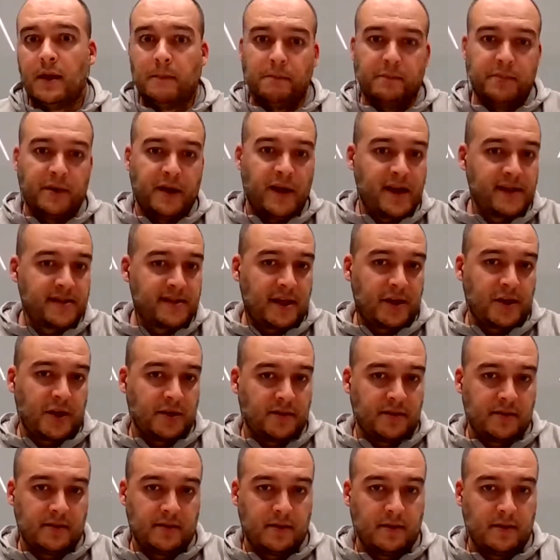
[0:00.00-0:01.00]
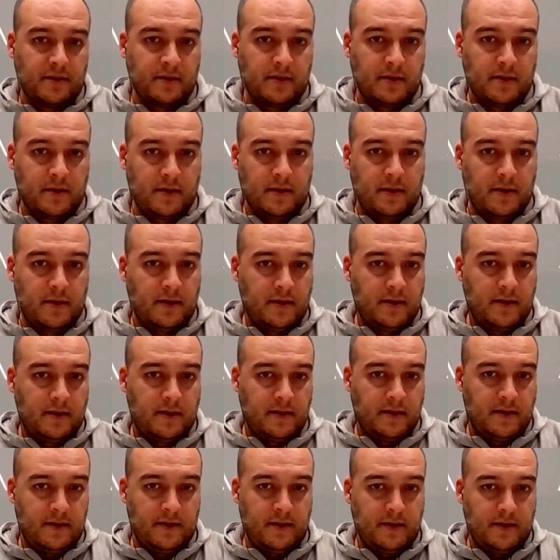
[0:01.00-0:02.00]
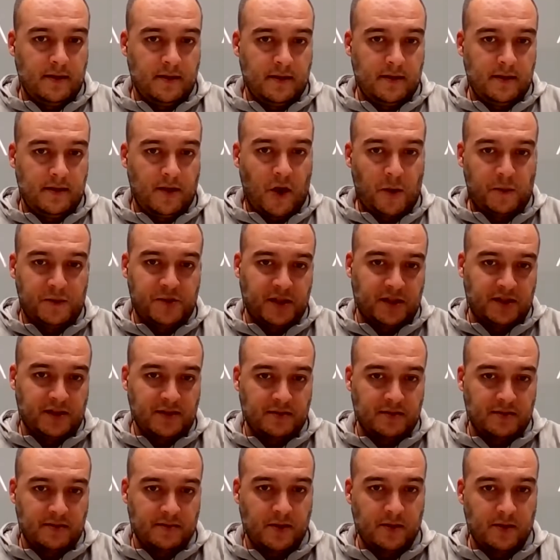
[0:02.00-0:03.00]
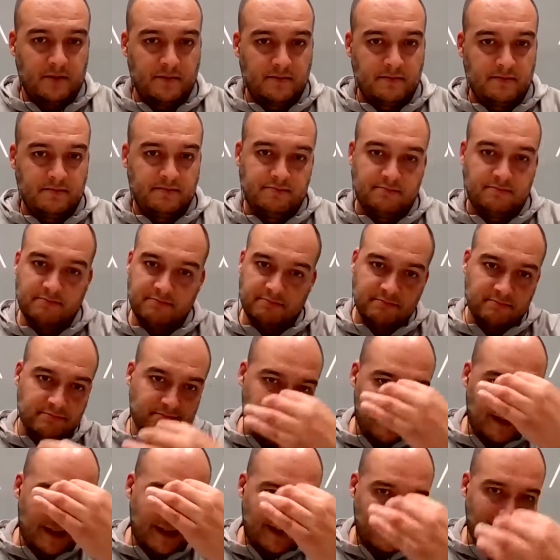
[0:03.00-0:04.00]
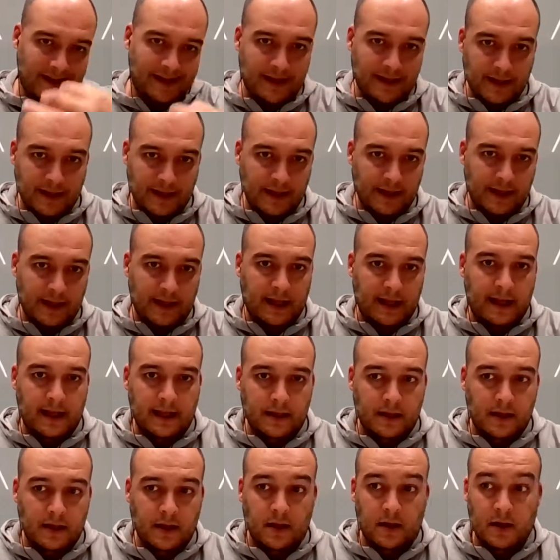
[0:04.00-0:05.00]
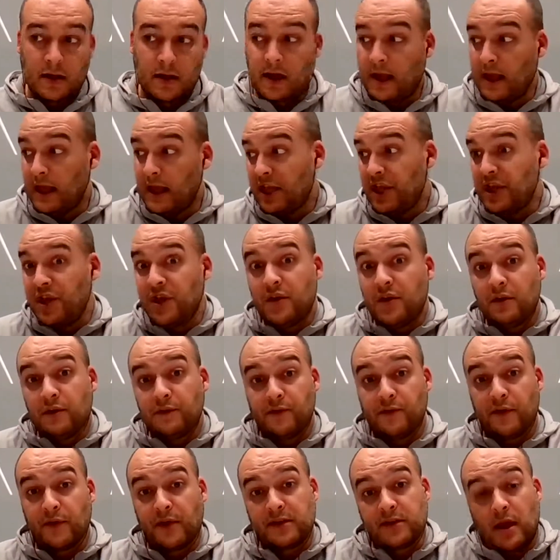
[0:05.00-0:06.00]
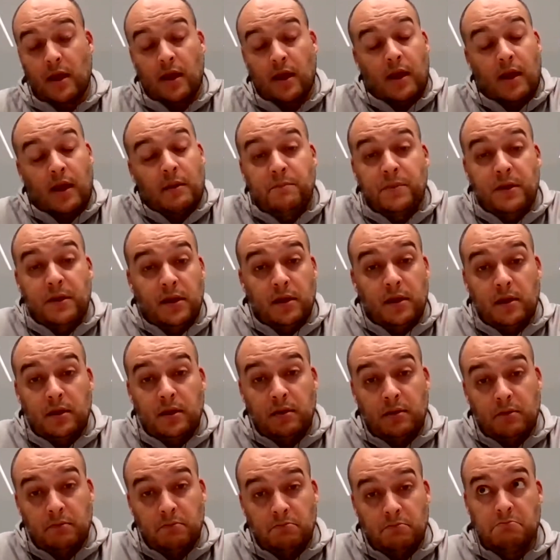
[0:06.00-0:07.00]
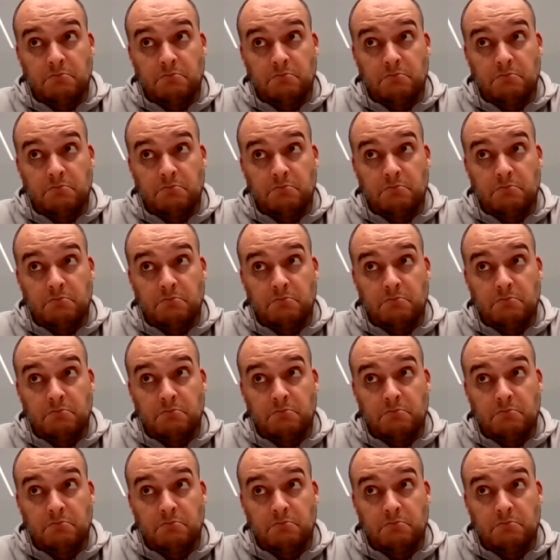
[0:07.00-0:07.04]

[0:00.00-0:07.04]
players are not objects, no. And here, I can be